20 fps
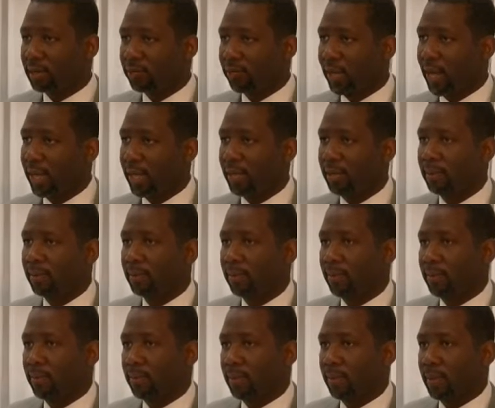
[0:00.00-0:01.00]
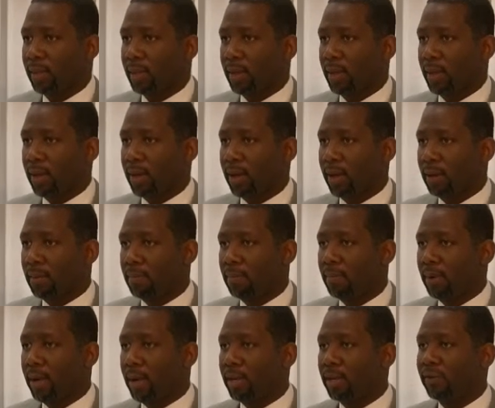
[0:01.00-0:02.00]
valid.
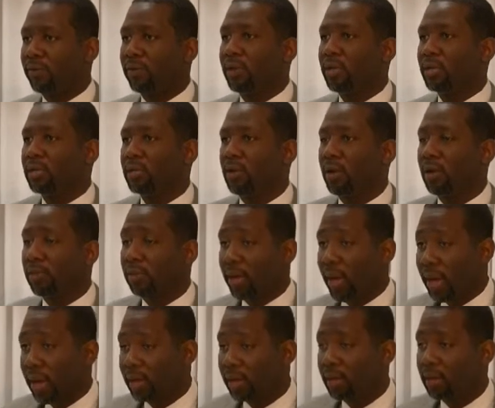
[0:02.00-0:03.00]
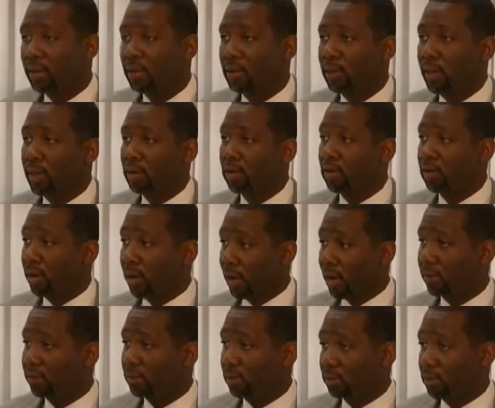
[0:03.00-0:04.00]
And if it is not that, then you're going to
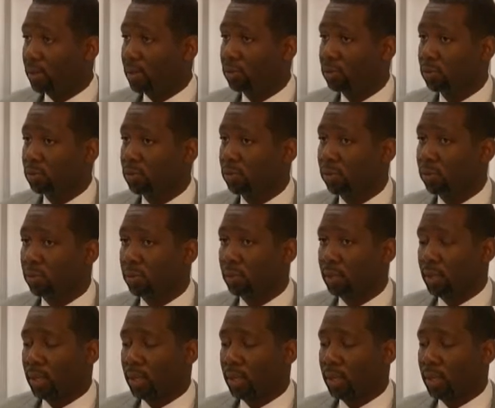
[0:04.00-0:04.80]
have some issues.